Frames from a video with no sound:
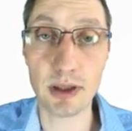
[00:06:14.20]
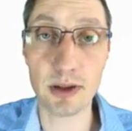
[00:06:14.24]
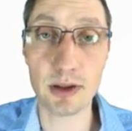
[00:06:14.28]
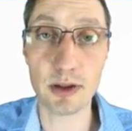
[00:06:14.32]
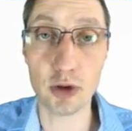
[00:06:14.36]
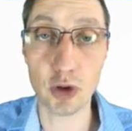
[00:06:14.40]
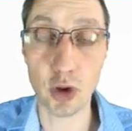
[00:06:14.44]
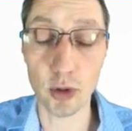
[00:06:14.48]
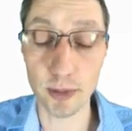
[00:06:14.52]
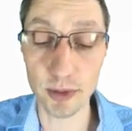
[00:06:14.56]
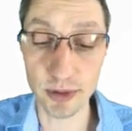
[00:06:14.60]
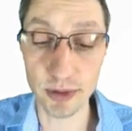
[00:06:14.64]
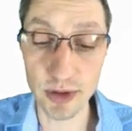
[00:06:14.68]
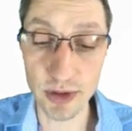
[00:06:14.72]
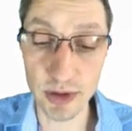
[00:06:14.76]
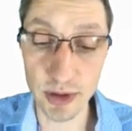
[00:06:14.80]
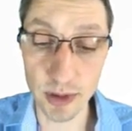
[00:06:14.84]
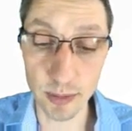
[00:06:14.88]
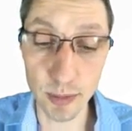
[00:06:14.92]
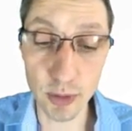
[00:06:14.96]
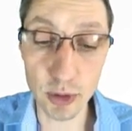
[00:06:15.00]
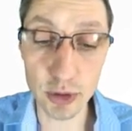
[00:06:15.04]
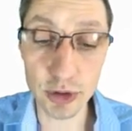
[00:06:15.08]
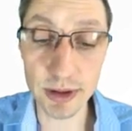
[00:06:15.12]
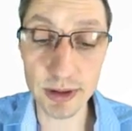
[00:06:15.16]
normal
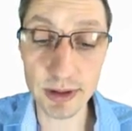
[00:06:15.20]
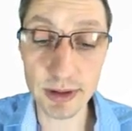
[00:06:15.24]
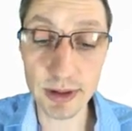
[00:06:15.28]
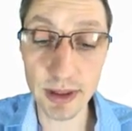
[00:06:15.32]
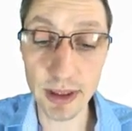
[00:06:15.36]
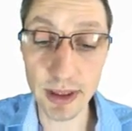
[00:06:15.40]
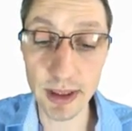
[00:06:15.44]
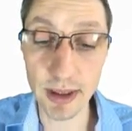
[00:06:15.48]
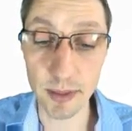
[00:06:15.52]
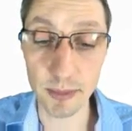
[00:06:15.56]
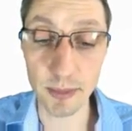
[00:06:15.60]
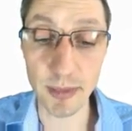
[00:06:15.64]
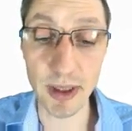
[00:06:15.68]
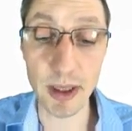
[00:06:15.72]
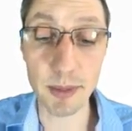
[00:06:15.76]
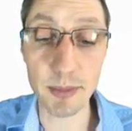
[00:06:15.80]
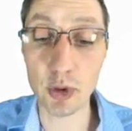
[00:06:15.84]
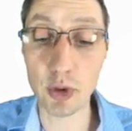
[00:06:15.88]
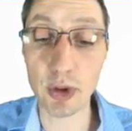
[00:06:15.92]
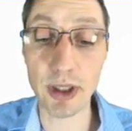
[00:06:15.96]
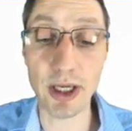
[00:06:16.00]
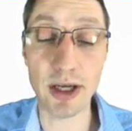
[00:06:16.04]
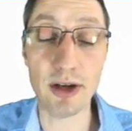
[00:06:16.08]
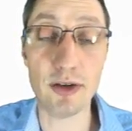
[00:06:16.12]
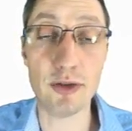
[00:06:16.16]
distribution,
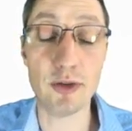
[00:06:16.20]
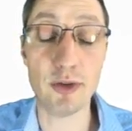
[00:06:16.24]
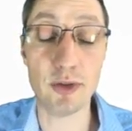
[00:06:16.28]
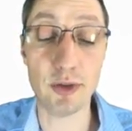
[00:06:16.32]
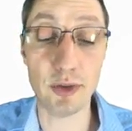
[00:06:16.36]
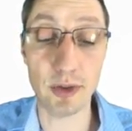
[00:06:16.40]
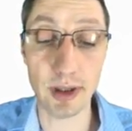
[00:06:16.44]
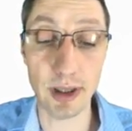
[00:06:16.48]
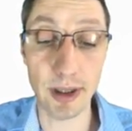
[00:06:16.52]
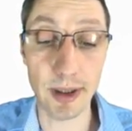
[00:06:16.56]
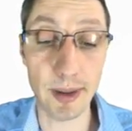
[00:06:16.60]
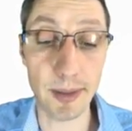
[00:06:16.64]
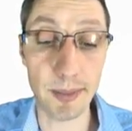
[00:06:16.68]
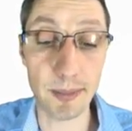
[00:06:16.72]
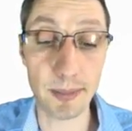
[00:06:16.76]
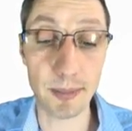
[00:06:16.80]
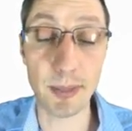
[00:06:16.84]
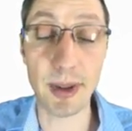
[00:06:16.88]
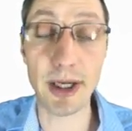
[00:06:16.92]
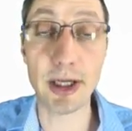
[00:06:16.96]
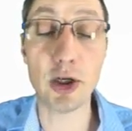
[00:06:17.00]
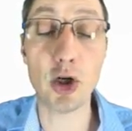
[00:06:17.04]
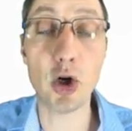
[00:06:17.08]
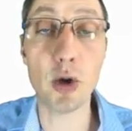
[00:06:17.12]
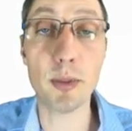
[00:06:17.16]
maybe you have
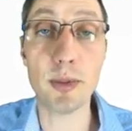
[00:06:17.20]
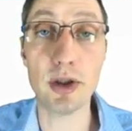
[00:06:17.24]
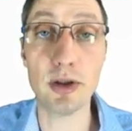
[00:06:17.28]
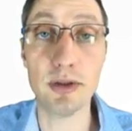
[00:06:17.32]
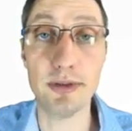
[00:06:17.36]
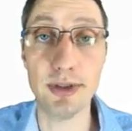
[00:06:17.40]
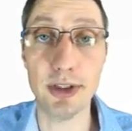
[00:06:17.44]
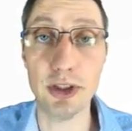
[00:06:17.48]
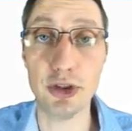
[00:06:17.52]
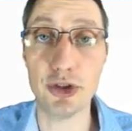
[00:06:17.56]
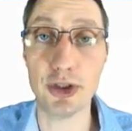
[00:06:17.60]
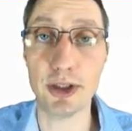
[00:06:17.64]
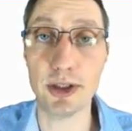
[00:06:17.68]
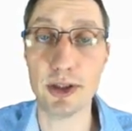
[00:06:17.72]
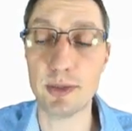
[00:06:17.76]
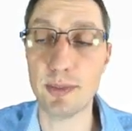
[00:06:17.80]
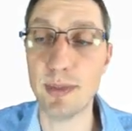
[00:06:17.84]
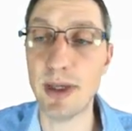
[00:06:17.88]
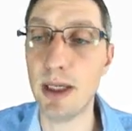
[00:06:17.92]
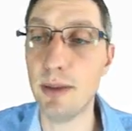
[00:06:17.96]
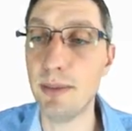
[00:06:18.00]
binomial features.